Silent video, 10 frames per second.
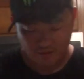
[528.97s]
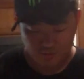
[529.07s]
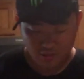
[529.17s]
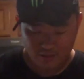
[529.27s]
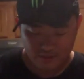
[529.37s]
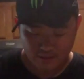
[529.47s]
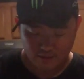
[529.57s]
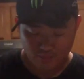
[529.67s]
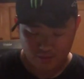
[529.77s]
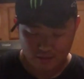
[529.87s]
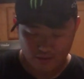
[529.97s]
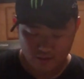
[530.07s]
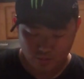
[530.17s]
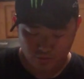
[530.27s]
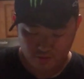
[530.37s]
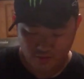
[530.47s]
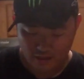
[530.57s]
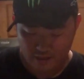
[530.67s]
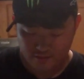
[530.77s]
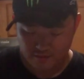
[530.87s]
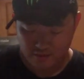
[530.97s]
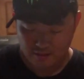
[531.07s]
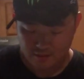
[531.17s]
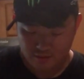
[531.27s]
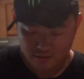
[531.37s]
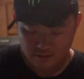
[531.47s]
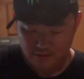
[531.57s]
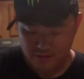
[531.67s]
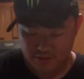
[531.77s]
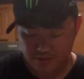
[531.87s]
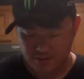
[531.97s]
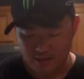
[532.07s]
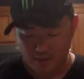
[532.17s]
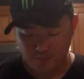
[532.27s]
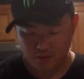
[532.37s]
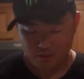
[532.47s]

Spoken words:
I'm trying to cut them into equal size and shape.